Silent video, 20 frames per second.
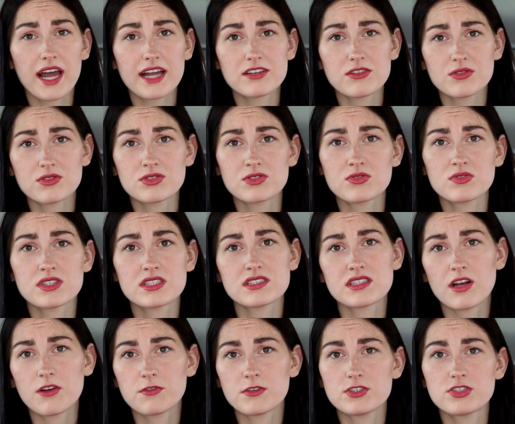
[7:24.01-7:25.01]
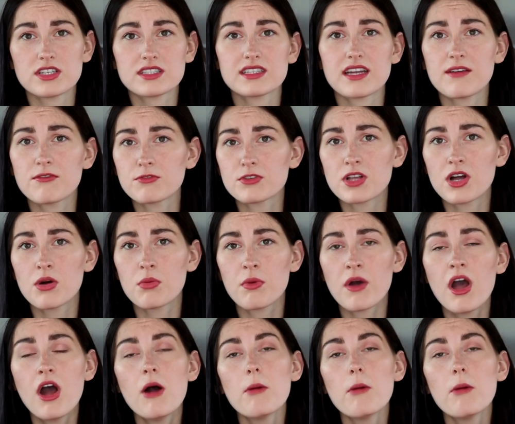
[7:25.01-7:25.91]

I don't do the self-addressed envelope,